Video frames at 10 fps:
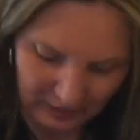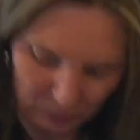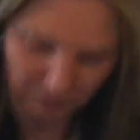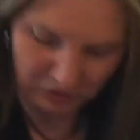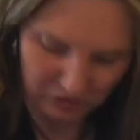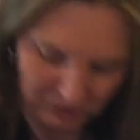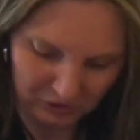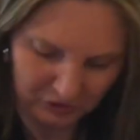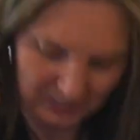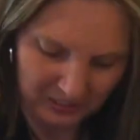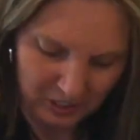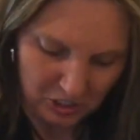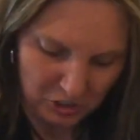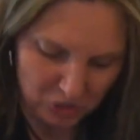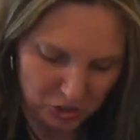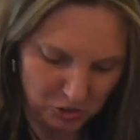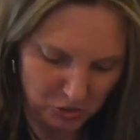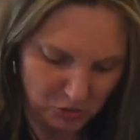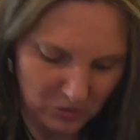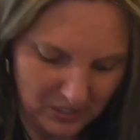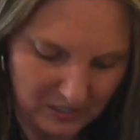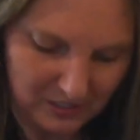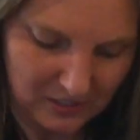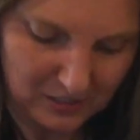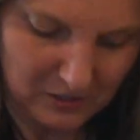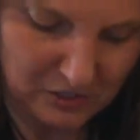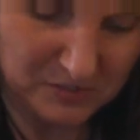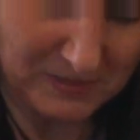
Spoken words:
help with your learning. 2, there's